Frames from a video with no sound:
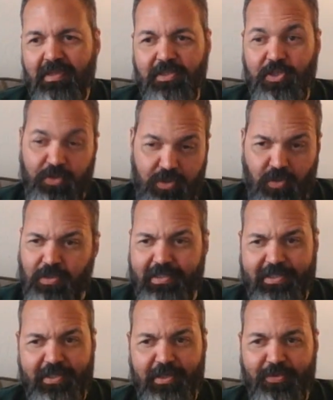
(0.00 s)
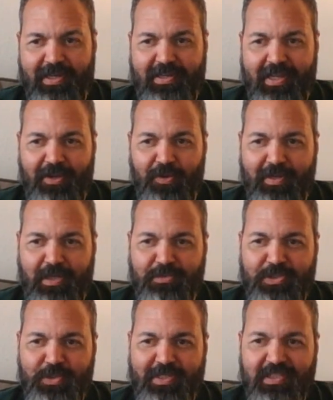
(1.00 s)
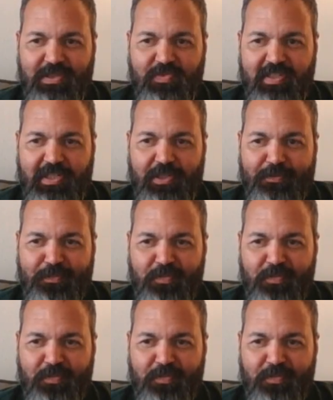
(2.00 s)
You can go look it up right now while I'm shooting this video.